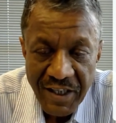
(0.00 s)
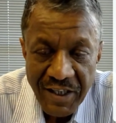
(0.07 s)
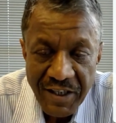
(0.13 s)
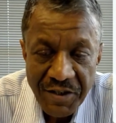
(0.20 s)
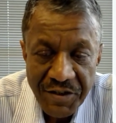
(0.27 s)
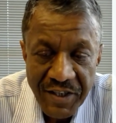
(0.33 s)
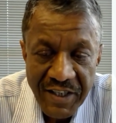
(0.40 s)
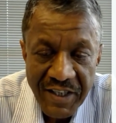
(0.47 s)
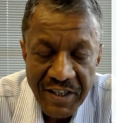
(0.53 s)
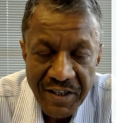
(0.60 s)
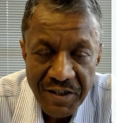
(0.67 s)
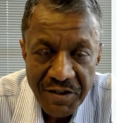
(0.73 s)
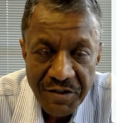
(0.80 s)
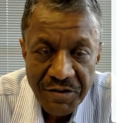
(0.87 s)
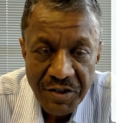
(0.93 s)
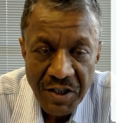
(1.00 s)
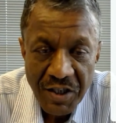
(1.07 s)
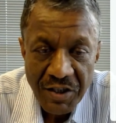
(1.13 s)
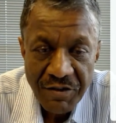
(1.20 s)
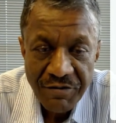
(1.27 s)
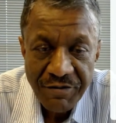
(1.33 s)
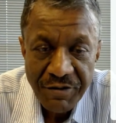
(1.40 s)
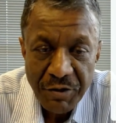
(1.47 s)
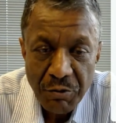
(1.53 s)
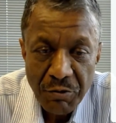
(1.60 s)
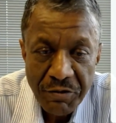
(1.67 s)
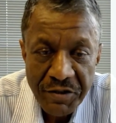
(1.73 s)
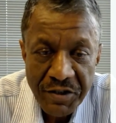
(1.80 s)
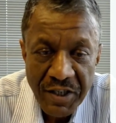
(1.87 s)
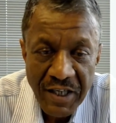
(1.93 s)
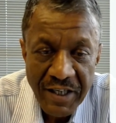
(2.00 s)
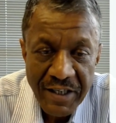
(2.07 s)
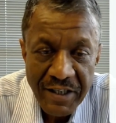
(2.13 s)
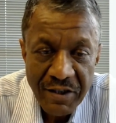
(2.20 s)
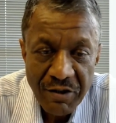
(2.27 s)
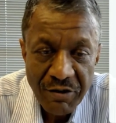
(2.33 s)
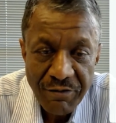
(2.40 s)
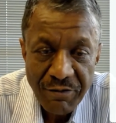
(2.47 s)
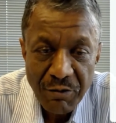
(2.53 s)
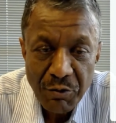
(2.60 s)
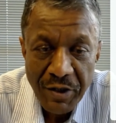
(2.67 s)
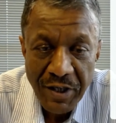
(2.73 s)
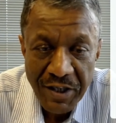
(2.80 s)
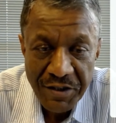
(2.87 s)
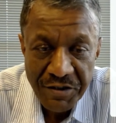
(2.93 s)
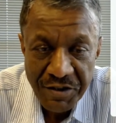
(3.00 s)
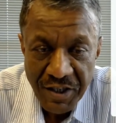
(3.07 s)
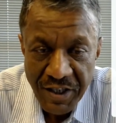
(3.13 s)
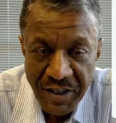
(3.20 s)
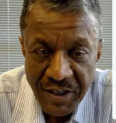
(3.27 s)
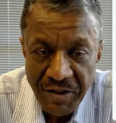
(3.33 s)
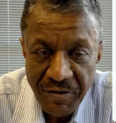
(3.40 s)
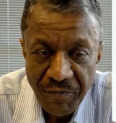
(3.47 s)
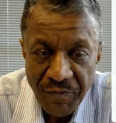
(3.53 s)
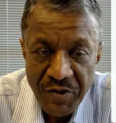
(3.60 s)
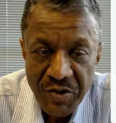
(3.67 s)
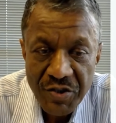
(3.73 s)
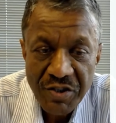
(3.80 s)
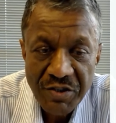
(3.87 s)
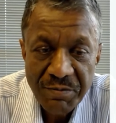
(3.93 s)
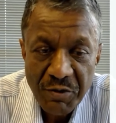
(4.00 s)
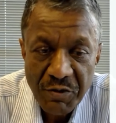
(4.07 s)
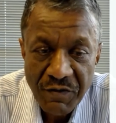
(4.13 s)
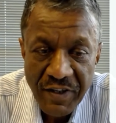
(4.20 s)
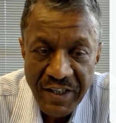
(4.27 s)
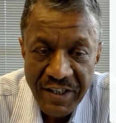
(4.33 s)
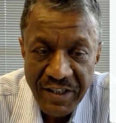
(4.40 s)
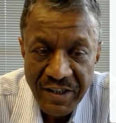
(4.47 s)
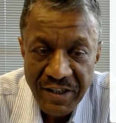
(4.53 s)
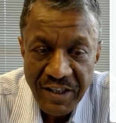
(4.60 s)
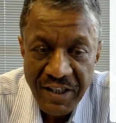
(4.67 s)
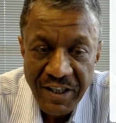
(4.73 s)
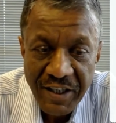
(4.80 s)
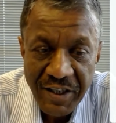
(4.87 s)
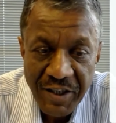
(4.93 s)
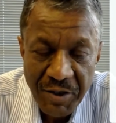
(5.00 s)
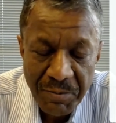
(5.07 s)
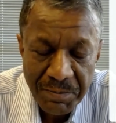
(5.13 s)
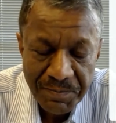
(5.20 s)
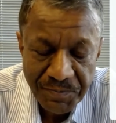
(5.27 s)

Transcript: and second is the fuel side or flue gas side which is providing the heat.